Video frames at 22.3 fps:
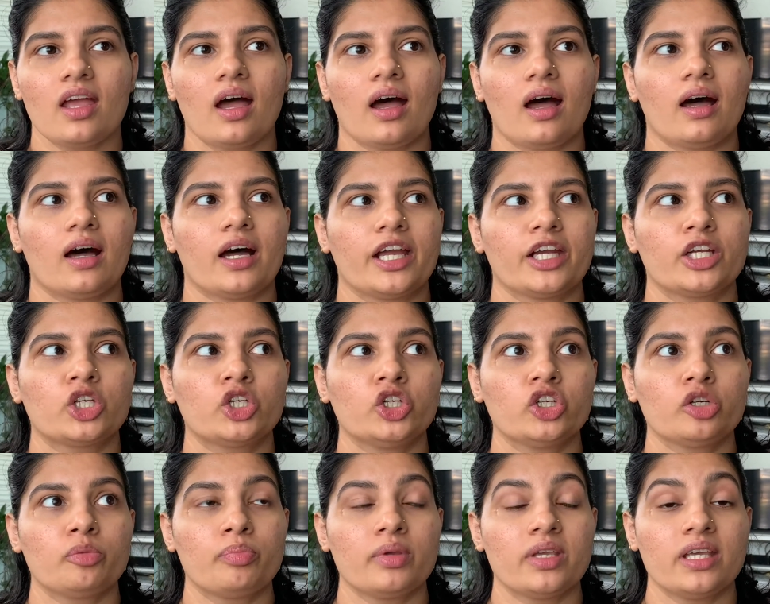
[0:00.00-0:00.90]
It
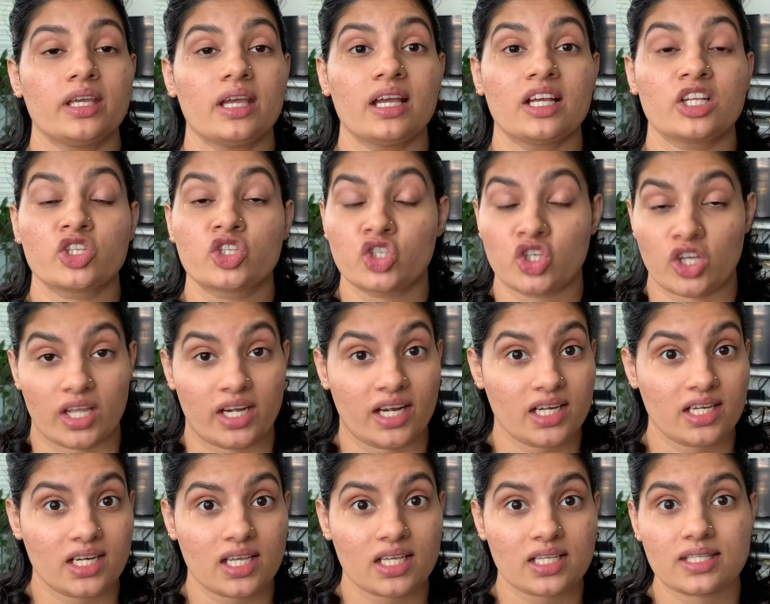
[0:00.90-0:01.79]
could be
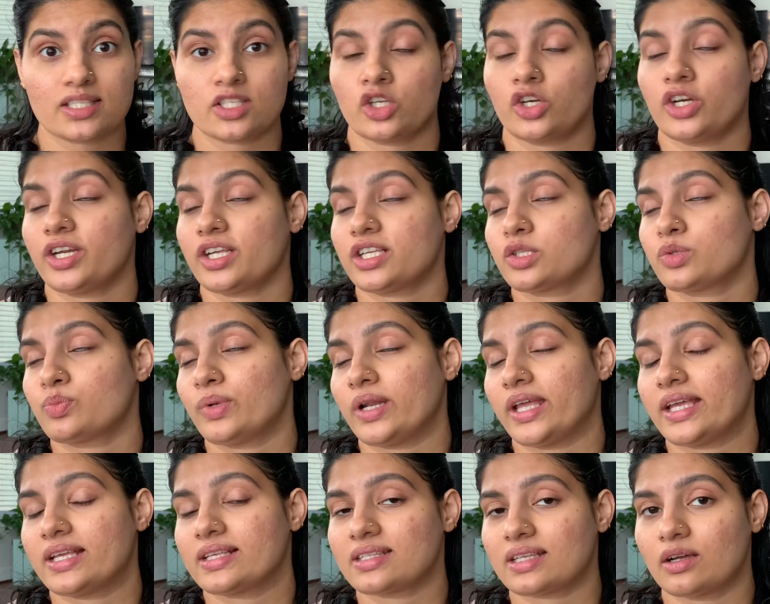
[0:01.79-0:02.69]
genetics. Genetics
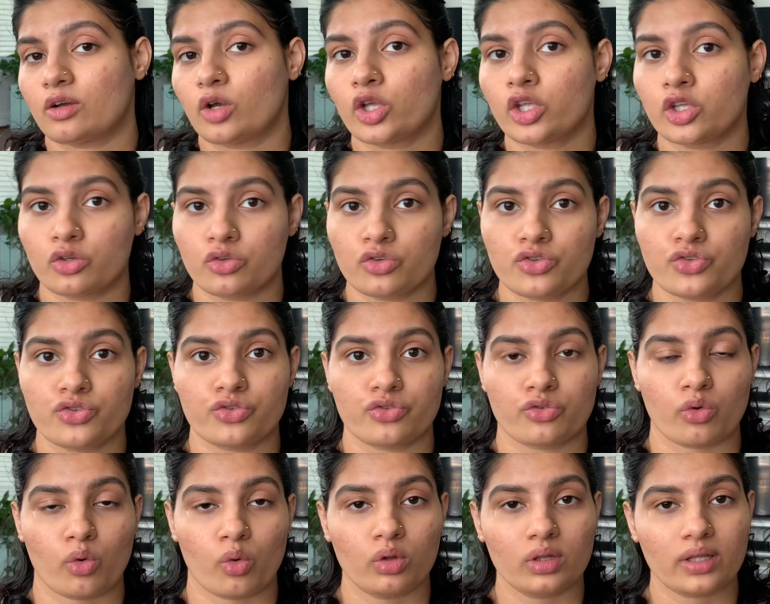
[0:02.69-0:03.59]
plays a huge
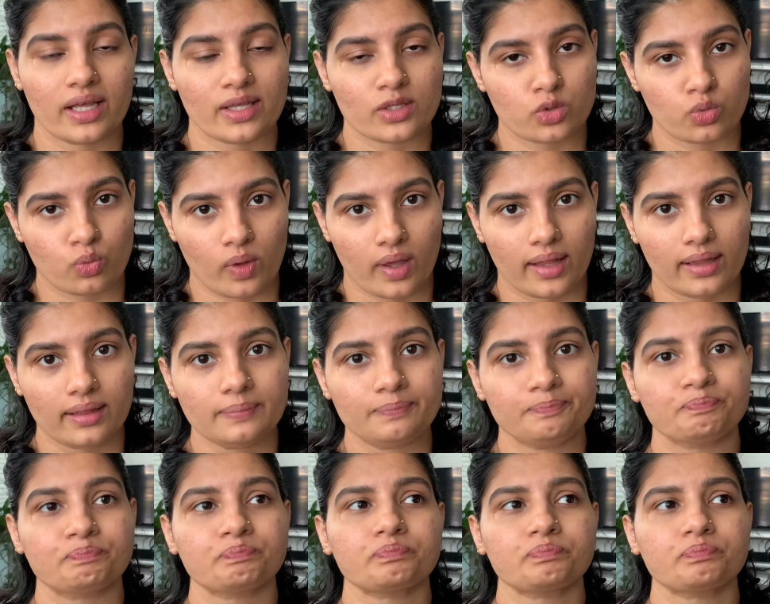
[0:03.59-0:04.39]
role as well.